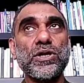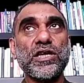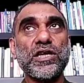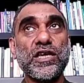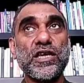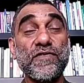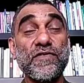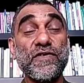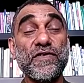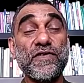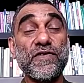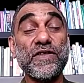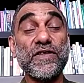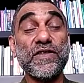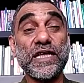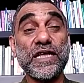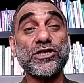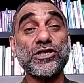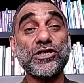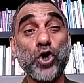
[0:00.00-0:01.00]
given that
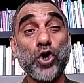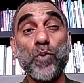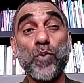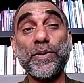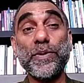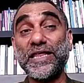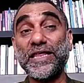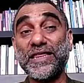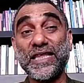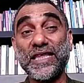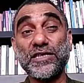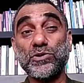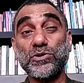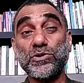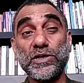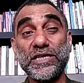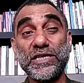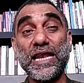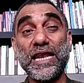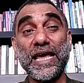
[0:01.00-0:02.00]
so many things were
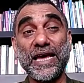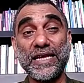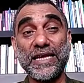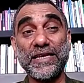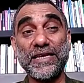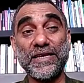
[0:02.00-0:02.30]
delayed